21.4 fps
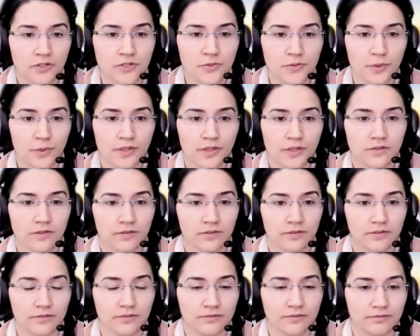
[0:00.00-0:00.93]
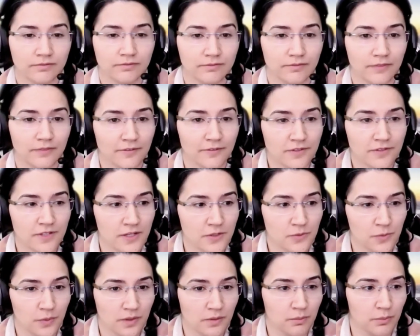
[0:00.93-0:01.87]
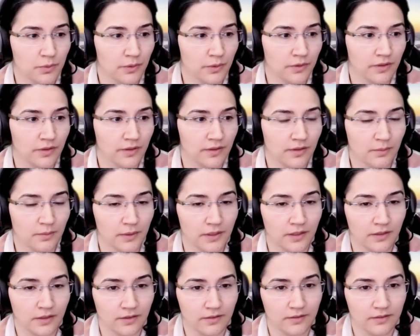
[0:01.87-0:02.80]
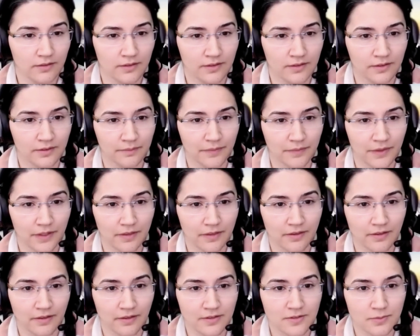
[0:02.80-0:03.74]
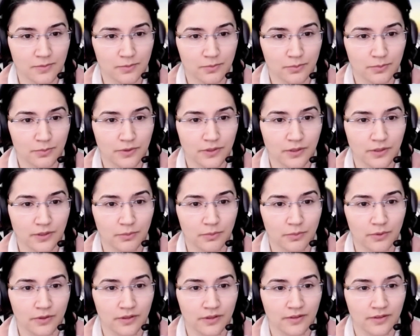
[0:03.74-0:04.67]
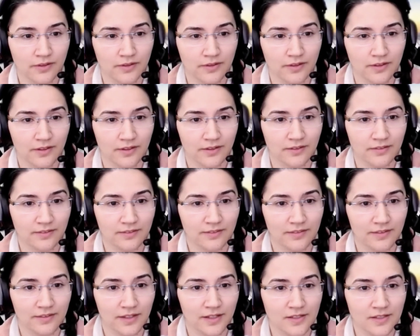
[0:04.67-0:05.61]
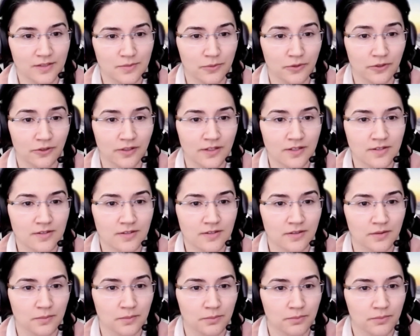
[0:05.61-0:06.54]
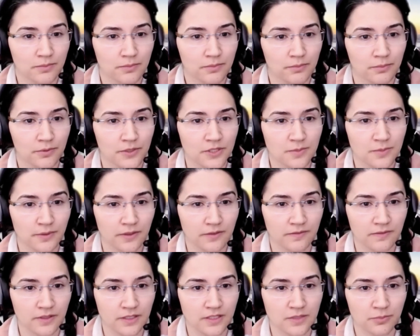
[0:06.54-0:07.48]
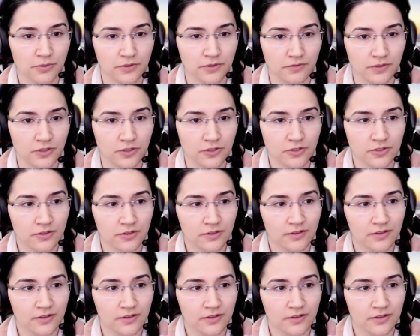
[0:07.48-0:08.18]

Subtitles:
just wanted to emphasize one point that he made that I think is pretty important, and that's more or less the principle of least privilege.